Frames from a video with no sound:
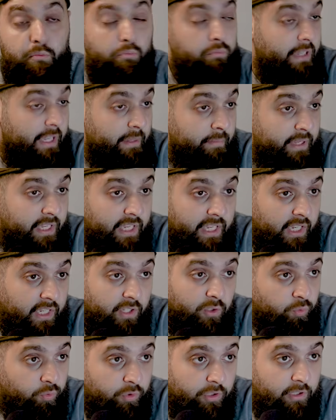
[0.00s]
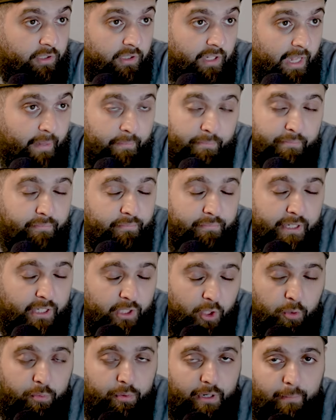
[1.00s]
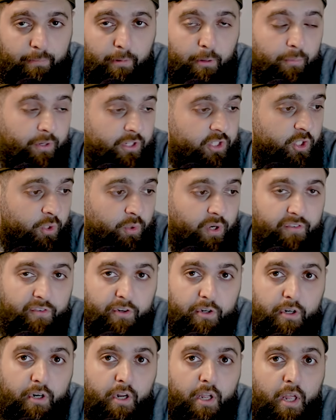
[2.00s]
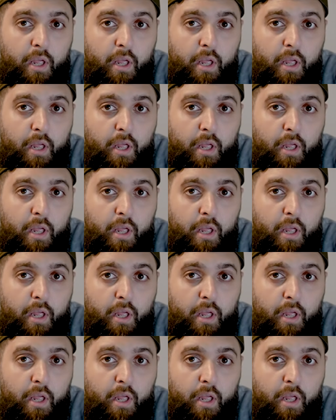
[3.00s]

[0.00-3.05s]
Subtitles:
Maybe it will be no problem whatsoever.